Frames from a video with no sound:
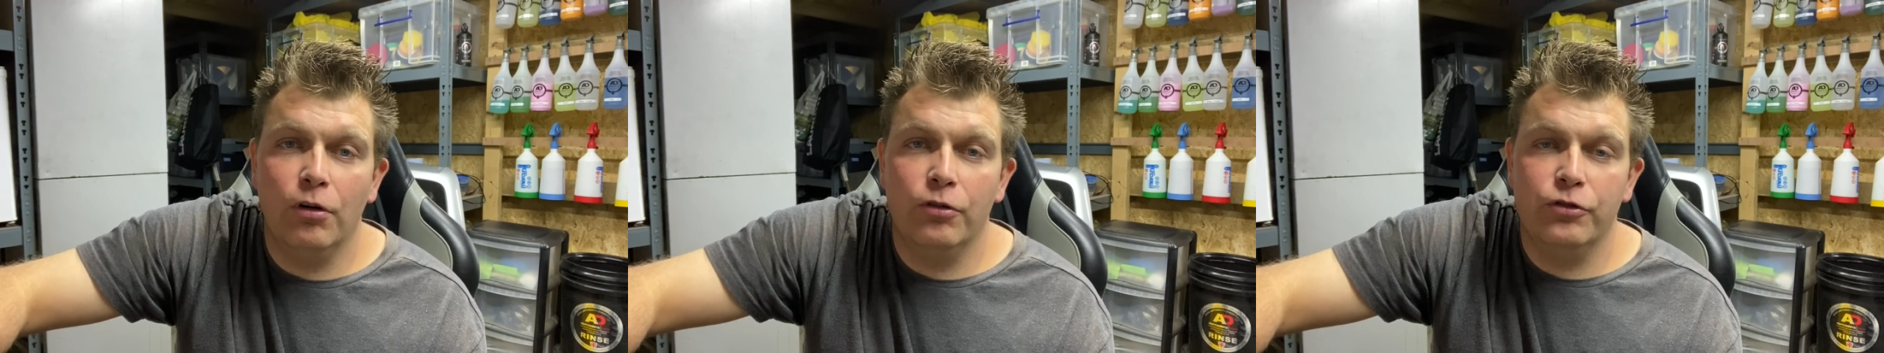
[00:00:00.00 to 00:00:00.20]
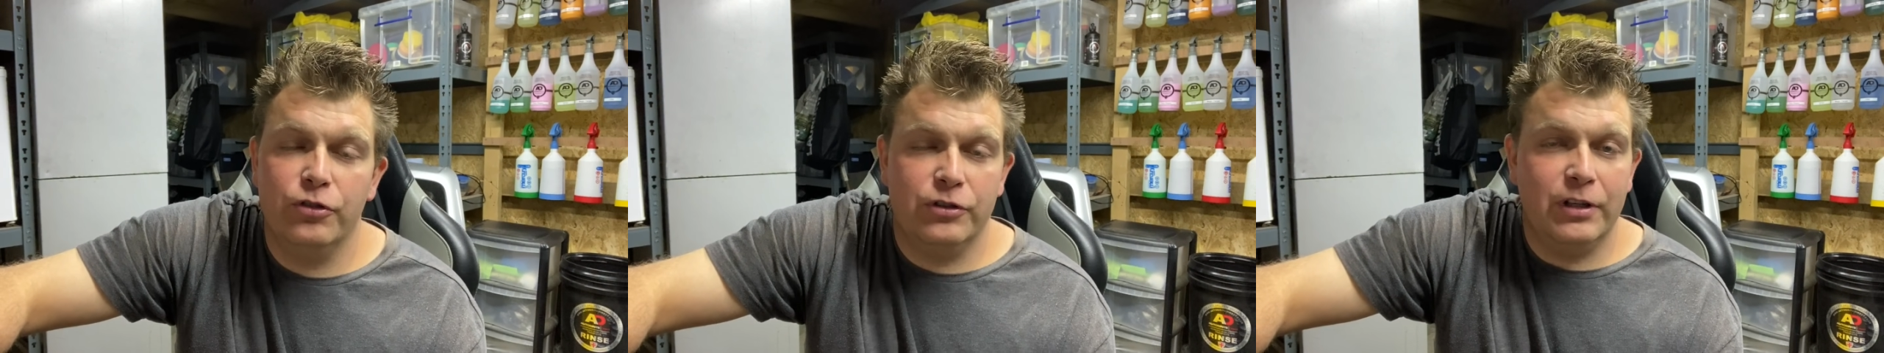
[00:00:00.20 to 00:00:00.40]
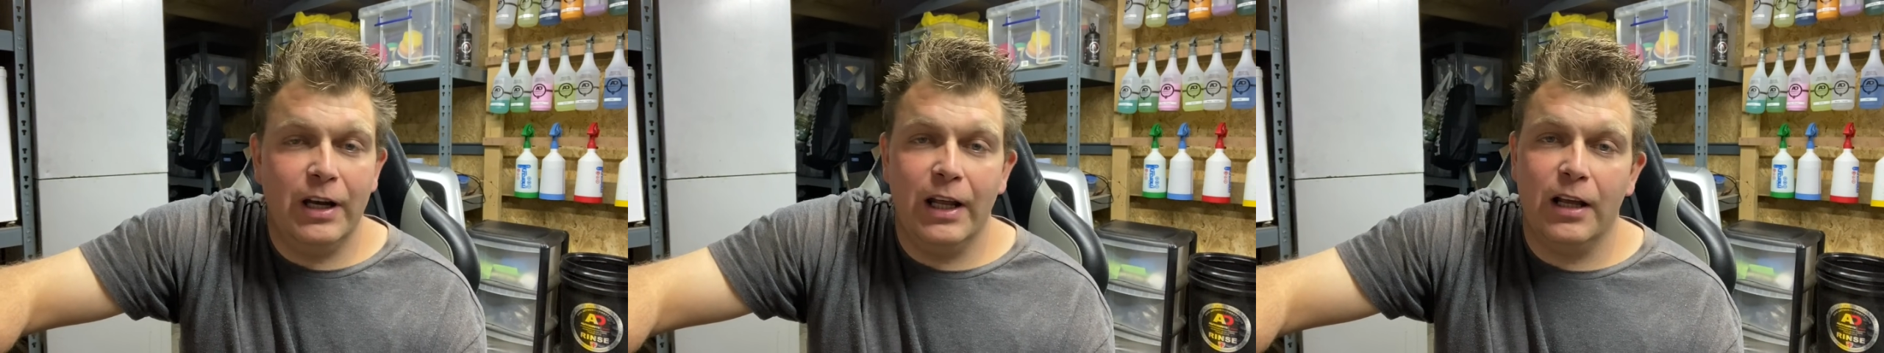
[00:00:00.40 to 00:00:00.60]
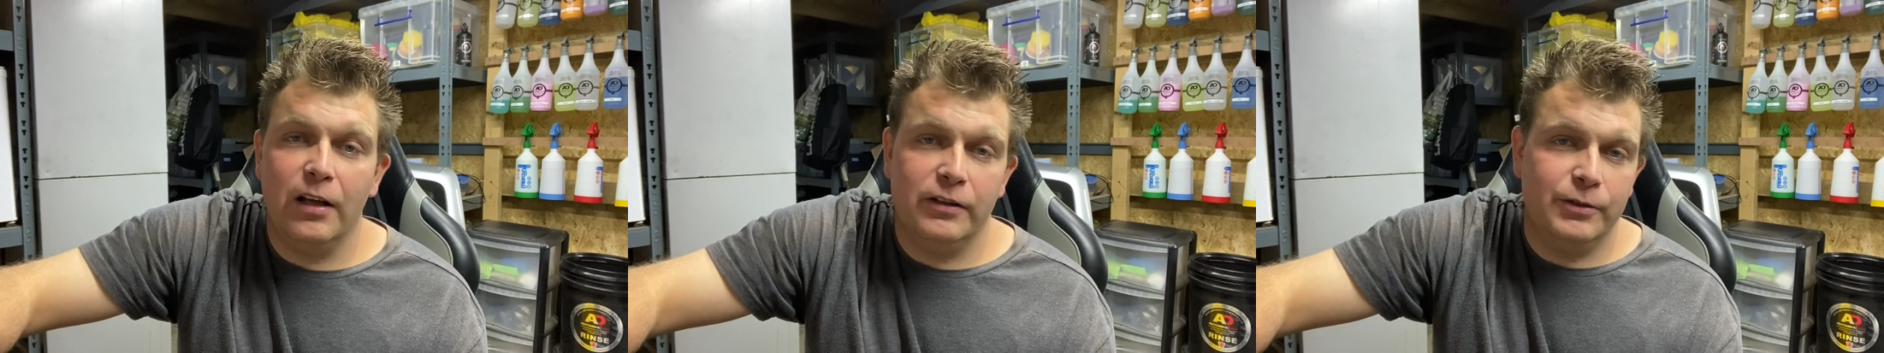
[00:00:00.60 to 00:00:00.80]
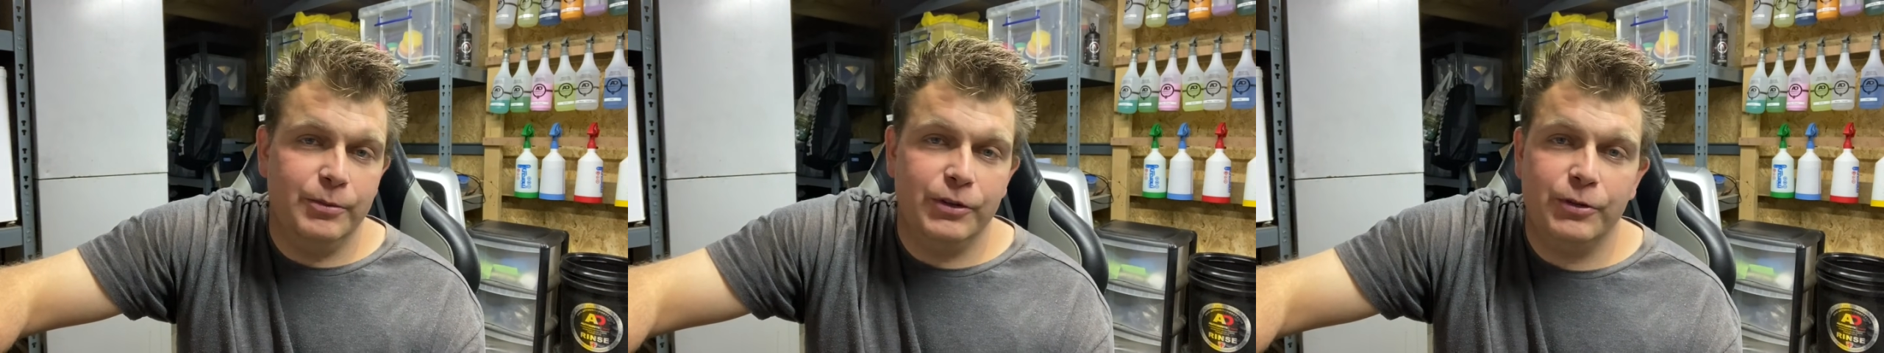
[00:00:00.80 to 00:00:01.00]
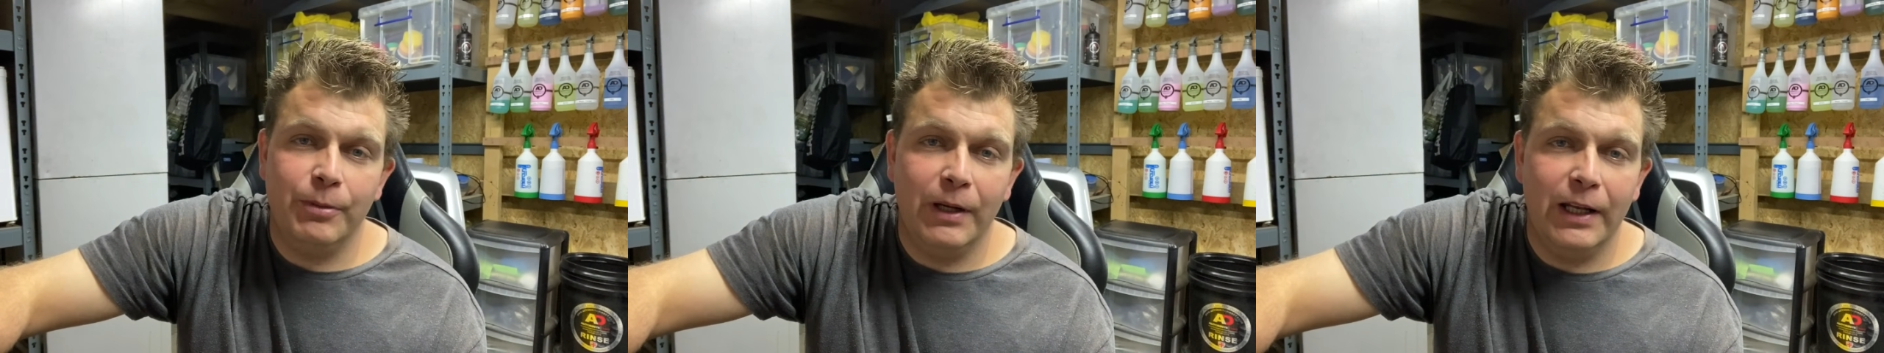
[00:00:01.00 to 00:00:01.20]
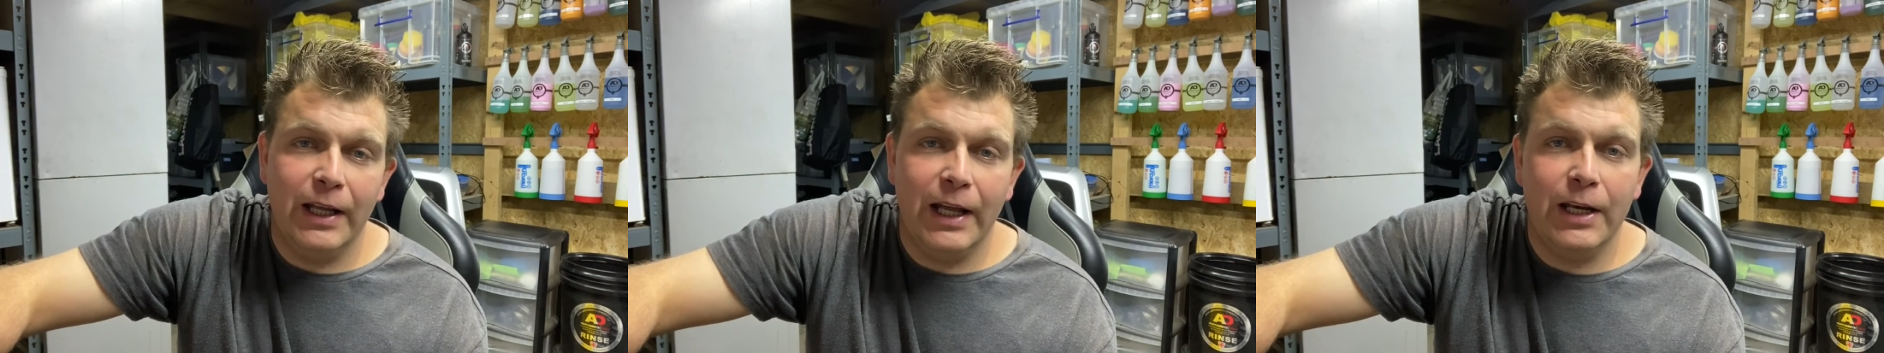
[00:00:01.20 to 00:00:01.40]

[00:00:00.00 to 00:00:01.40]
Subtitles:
just to let customers smell it.